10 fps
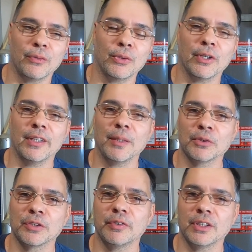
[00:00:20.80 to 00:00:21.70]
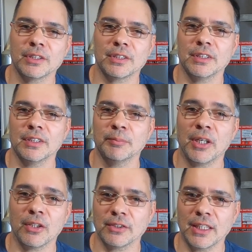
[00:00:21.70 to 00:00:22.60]
we were unable to finish the
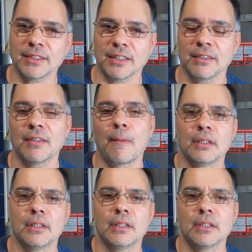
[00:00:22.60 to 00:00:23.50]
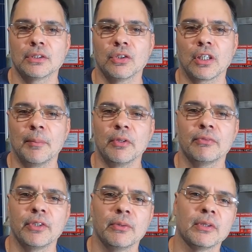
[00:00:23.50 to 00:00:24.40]
parallel testing. So a couple
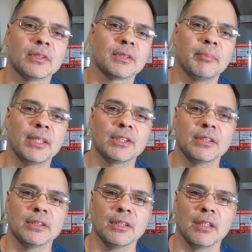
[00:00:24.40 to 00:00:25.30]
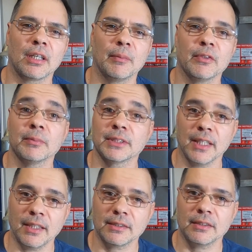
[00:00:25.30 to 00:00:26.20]
of viewers mentioned a couple of
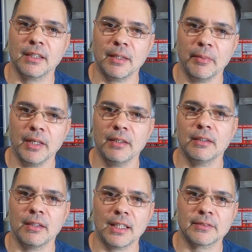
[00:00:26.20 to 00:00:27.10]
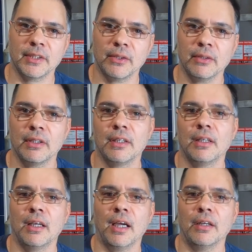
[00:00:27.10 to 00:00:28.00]
mistakes that I made in the last video
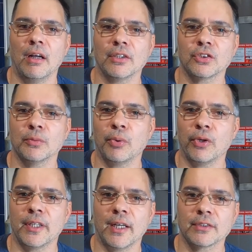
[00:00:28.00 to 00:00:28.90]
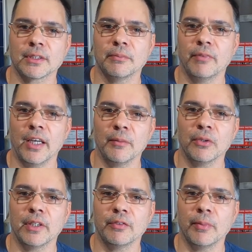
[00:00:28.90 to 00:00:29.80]
and also pointed out some
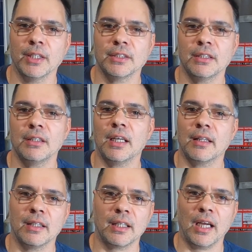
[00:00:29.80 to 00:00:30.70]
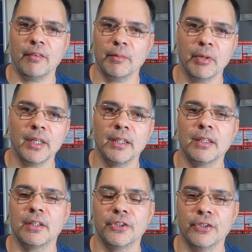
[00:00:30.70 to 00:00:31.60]
valuable information that I think
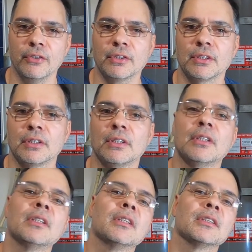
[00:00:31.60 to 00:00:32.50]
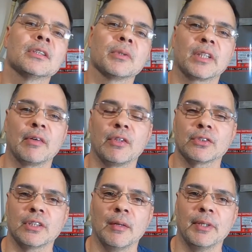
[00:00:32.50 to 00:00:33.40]
everybody could use. So we're going to cover
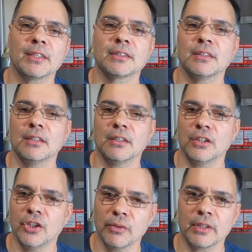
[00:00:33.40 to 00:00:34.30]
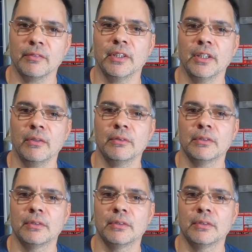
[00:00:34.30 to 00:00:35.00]
those topics during the video,